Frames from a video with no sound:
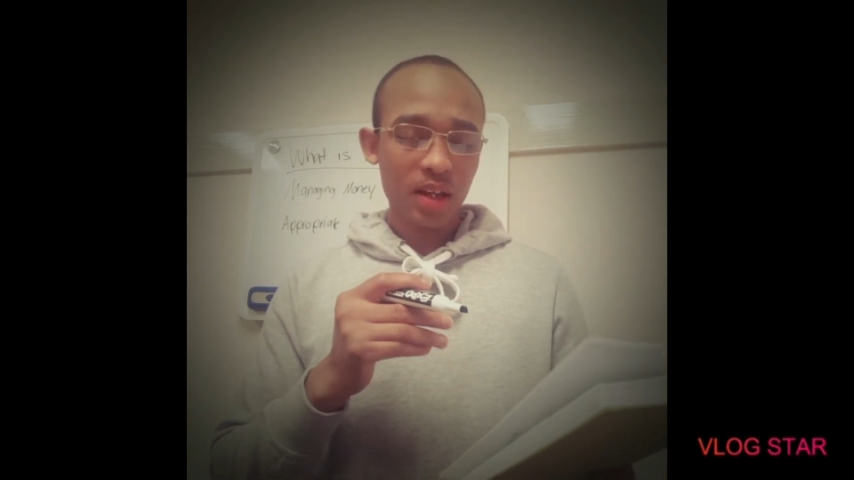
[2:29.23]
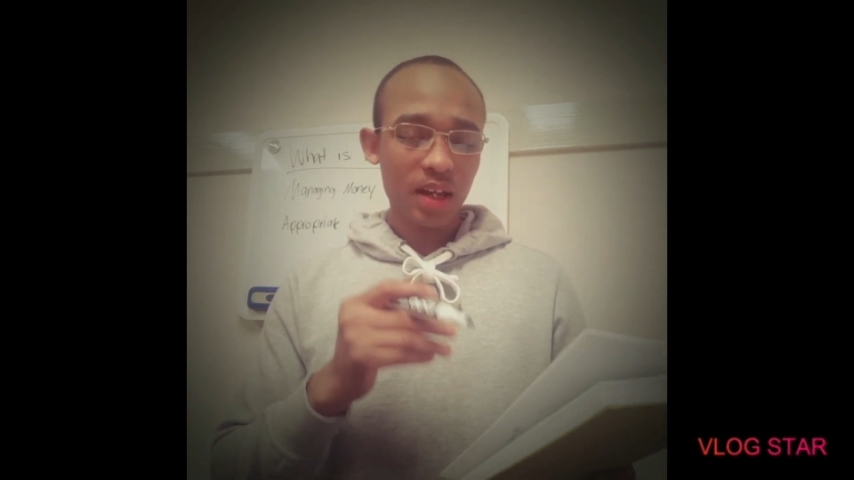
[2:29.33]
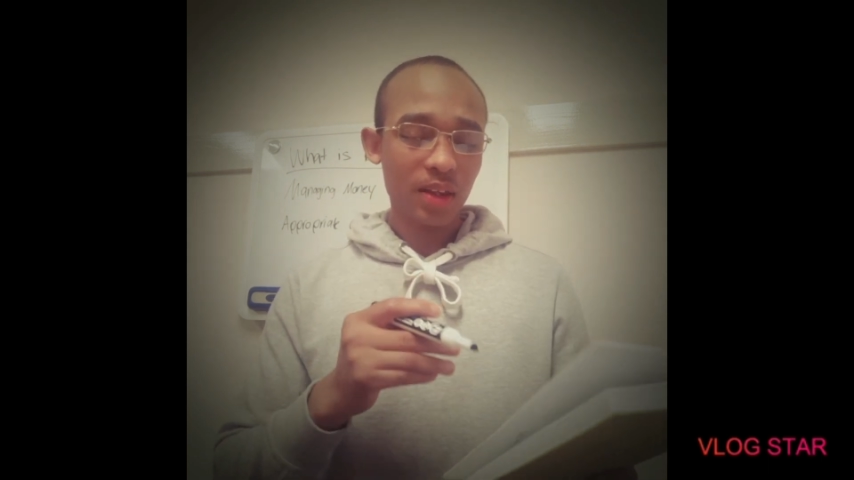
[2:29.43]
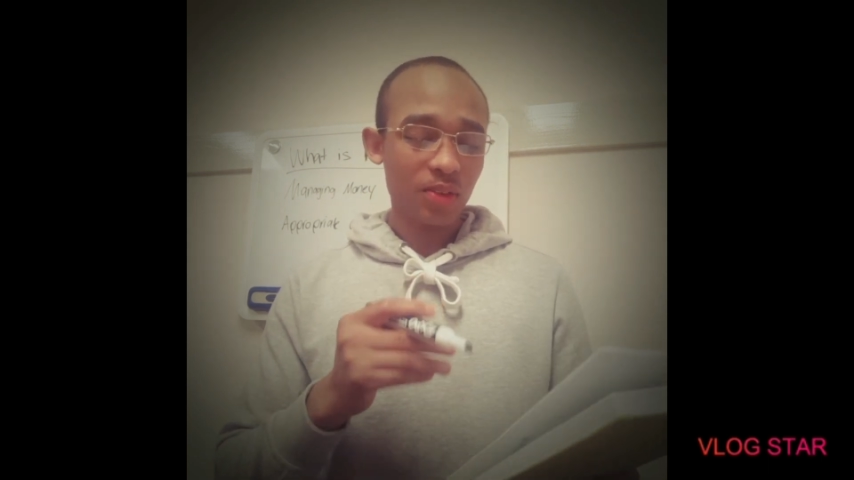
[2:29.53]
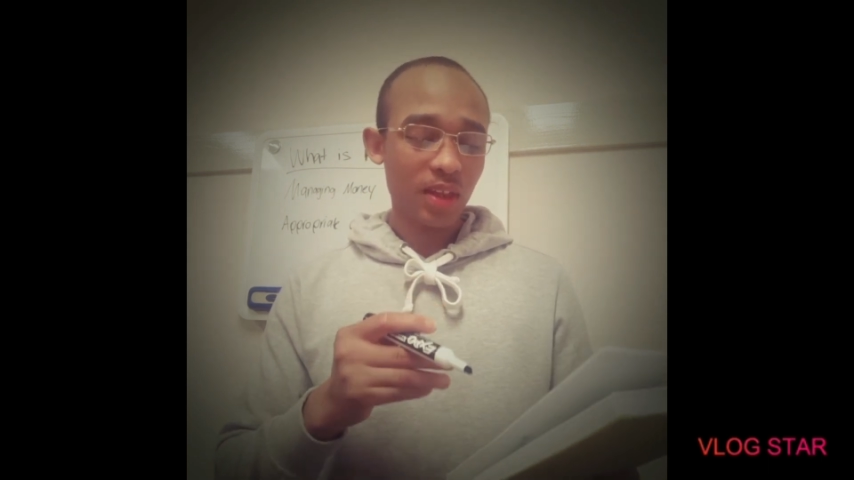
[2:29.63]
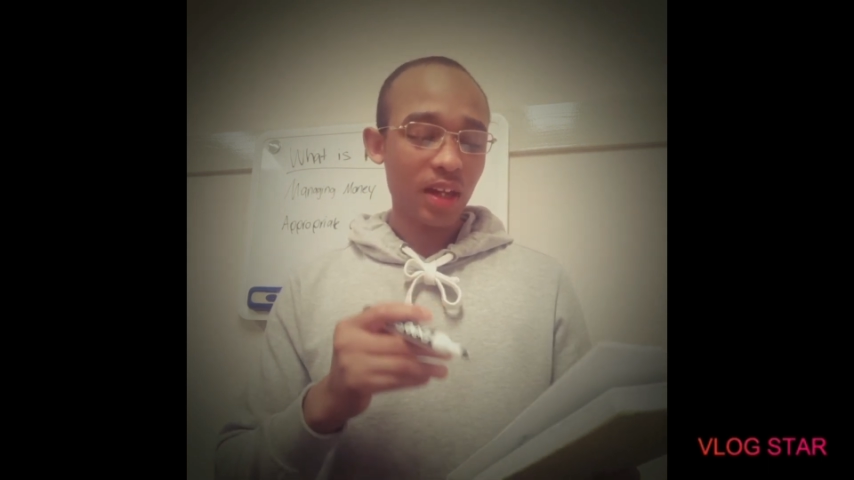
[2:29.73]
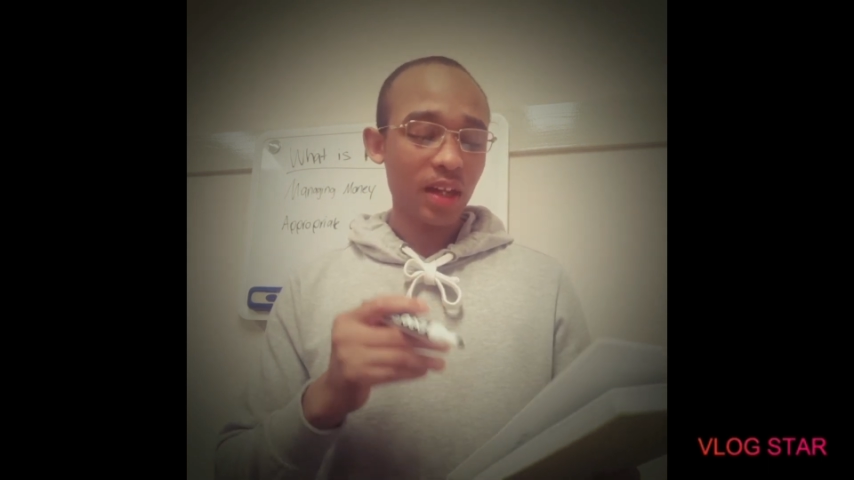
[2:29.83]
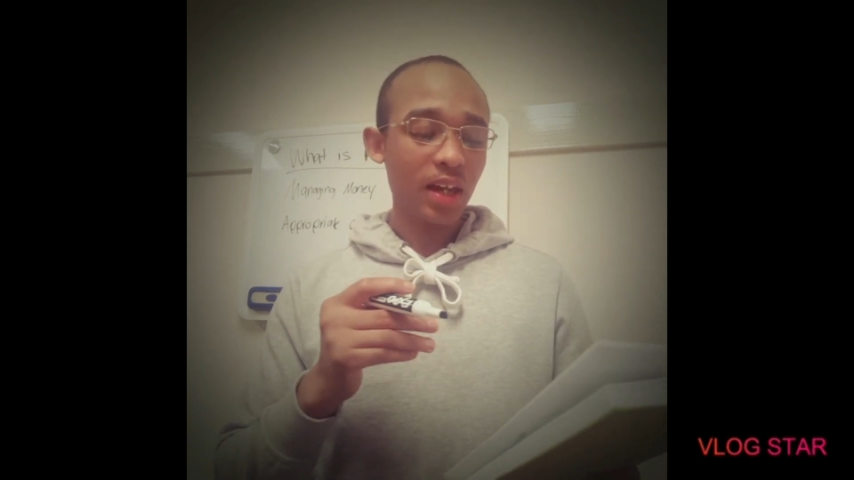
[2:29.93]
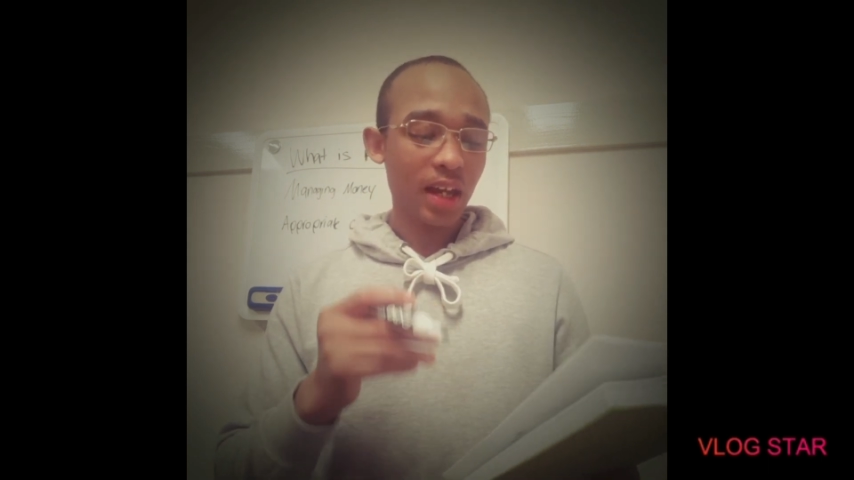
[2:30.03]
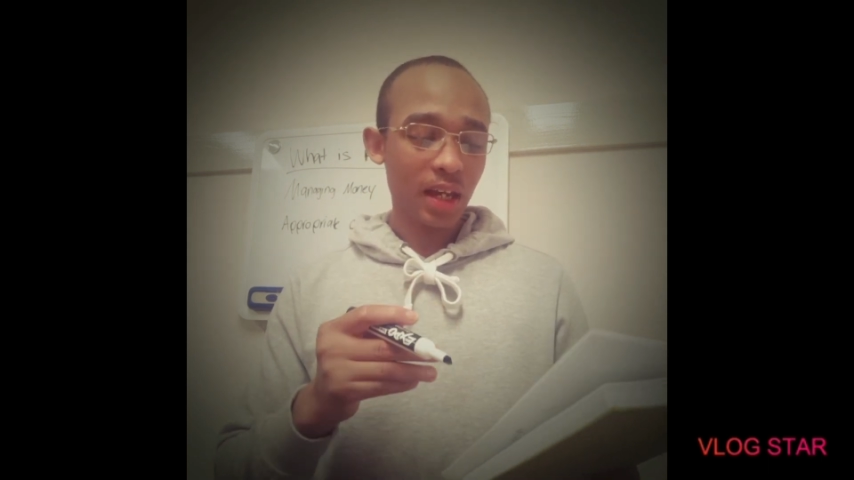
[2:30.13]
A
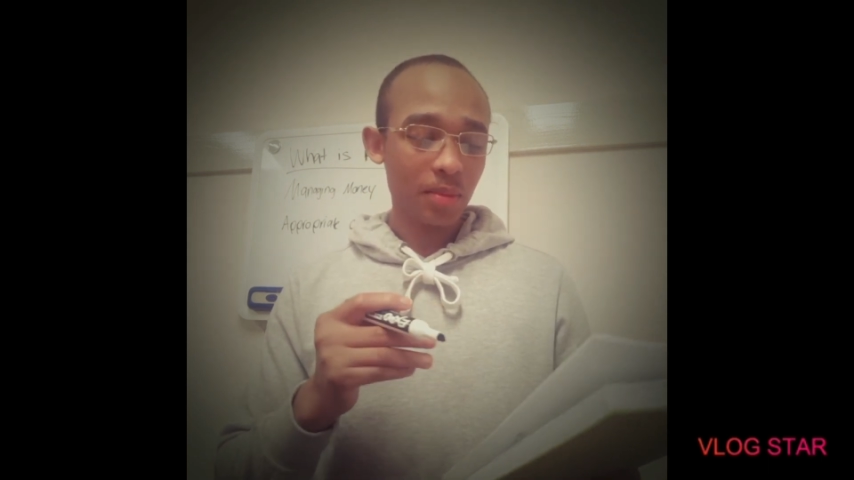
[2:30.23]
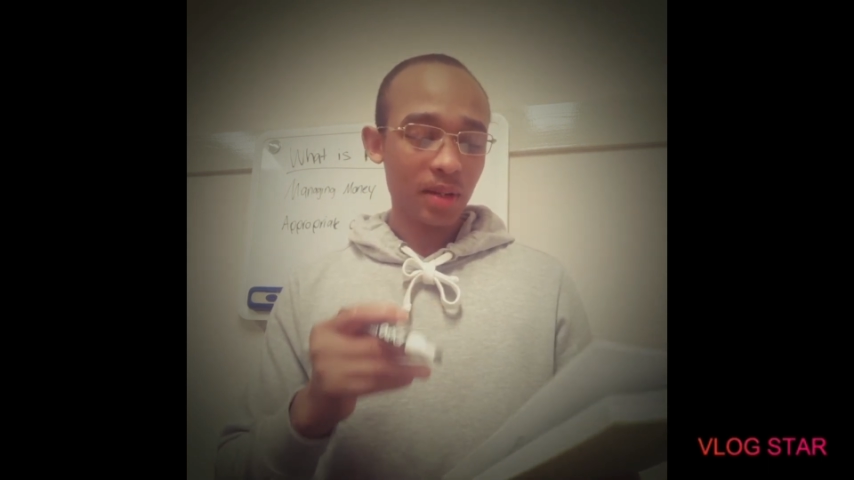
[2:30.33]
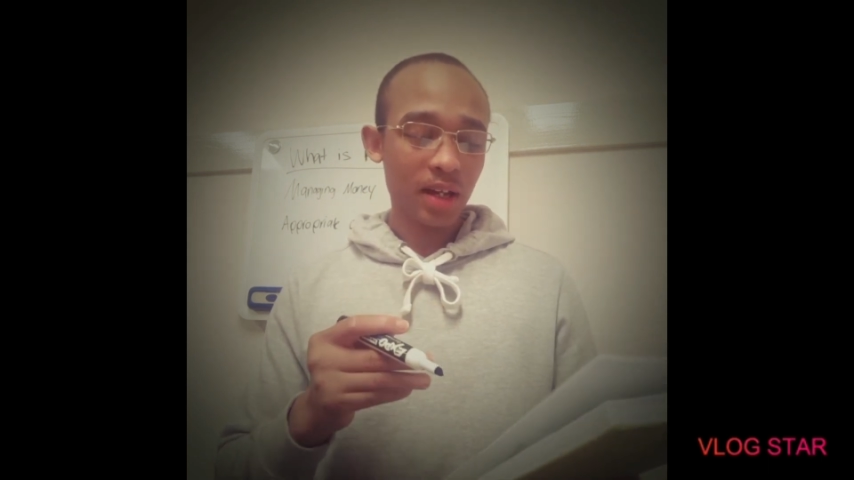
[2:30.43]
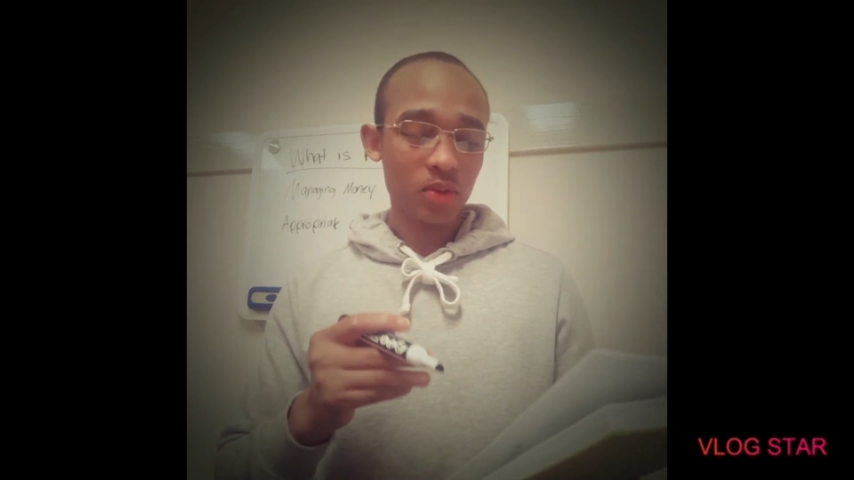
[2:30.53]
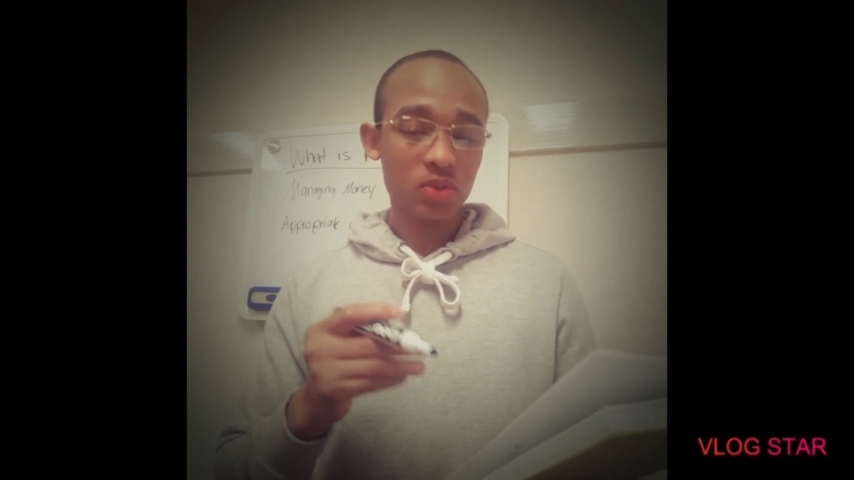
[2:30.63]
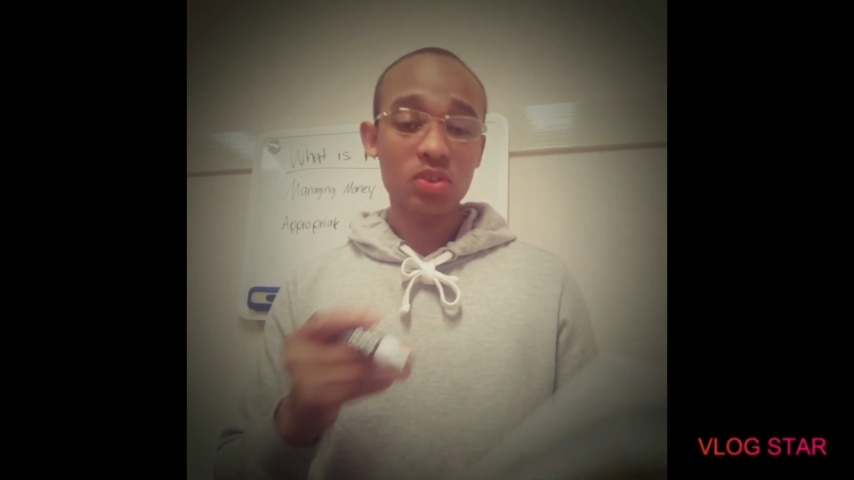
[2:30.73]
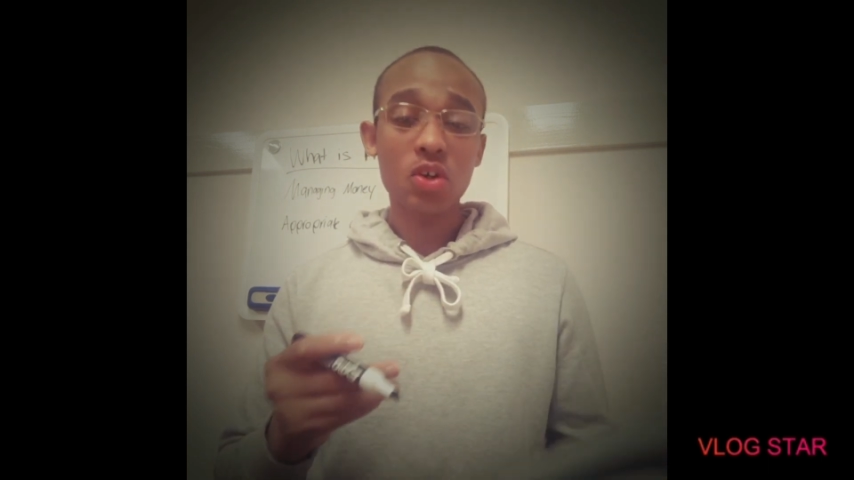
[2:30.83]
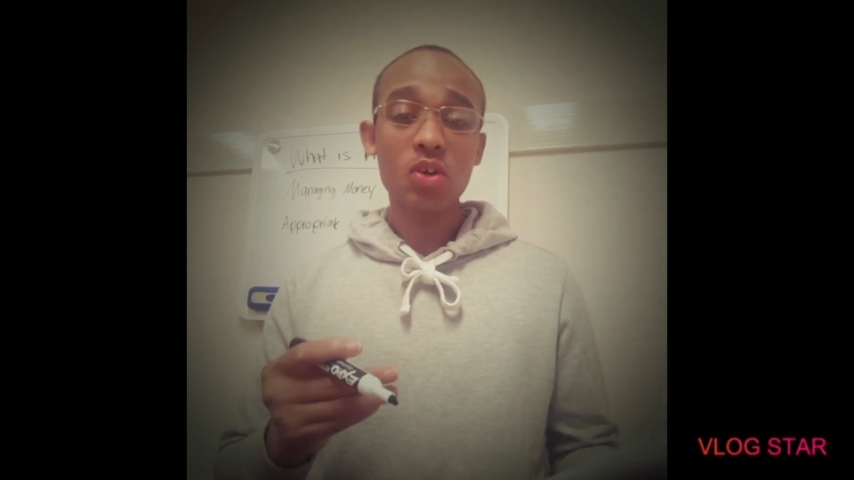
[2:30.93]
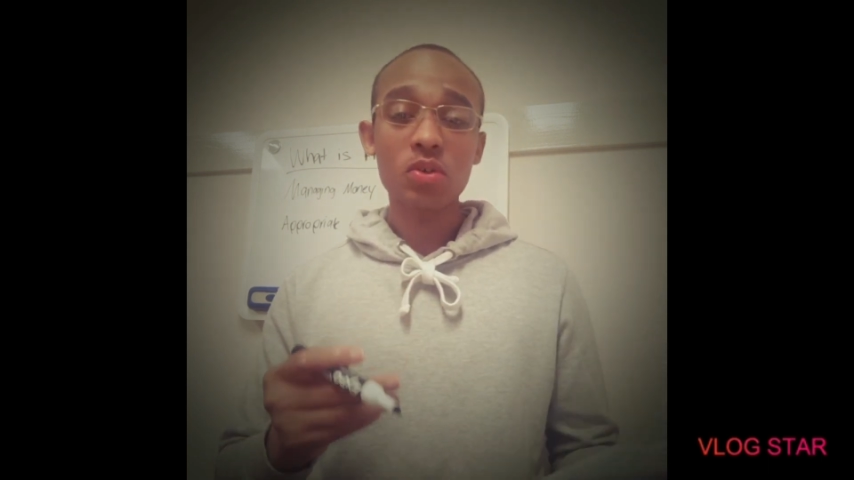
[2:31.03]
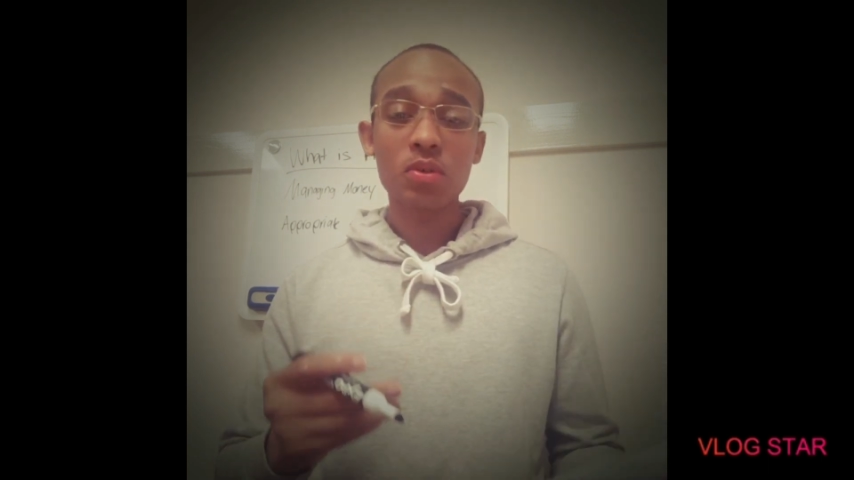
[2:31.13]
thing aimed at or
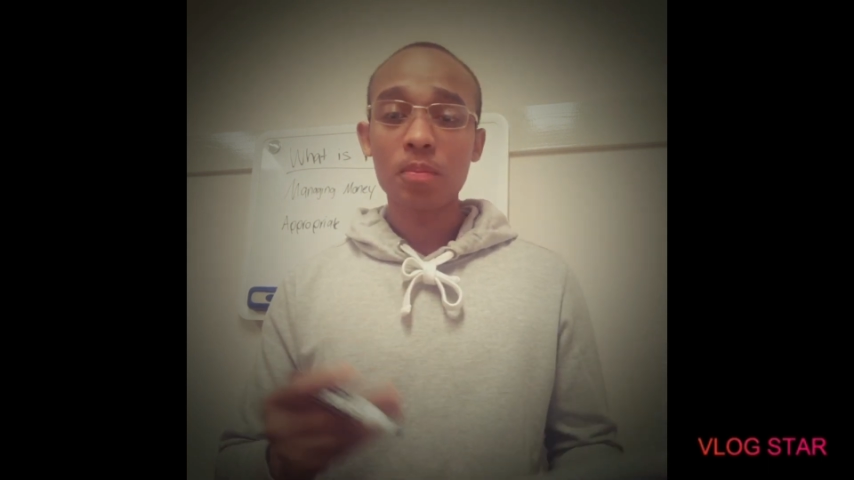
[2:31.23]
sought.